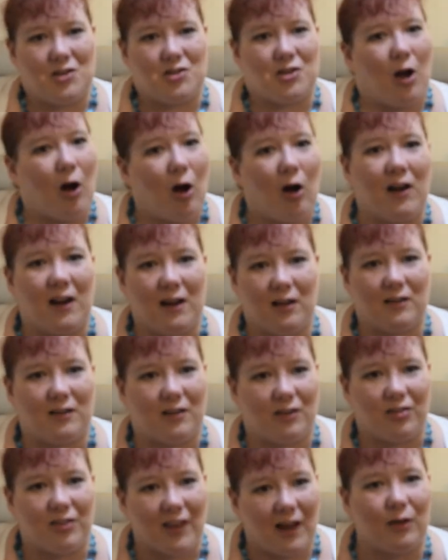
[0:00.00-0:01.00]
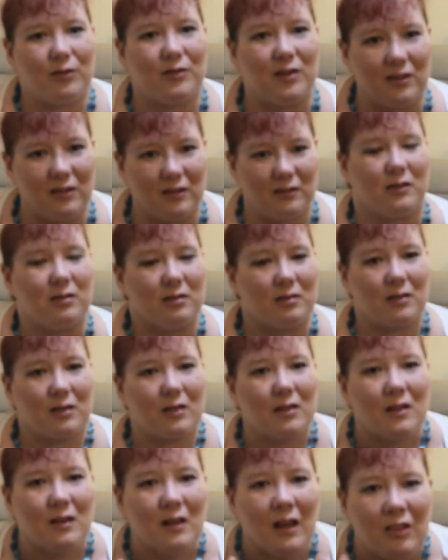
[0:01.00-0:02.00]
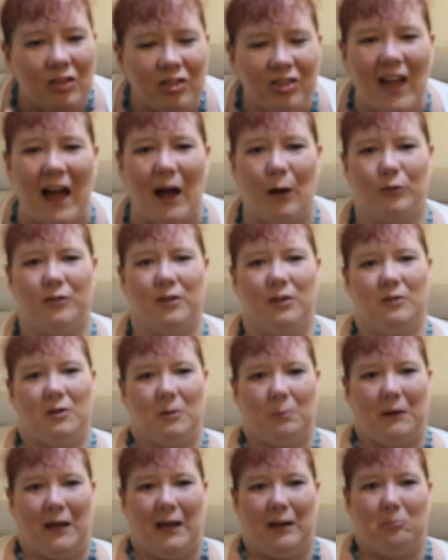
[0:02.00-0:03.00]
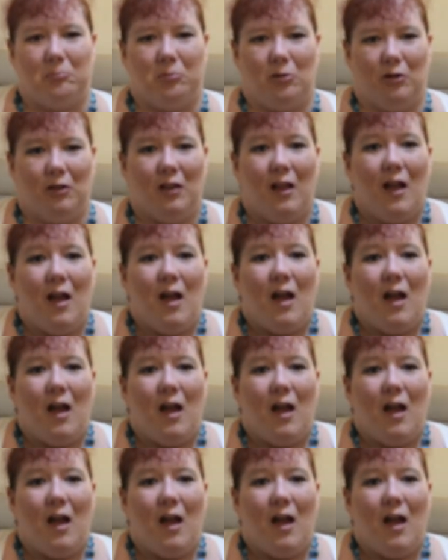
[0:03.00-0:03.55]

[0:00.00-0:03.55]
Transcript: talking to thousands and thousands of people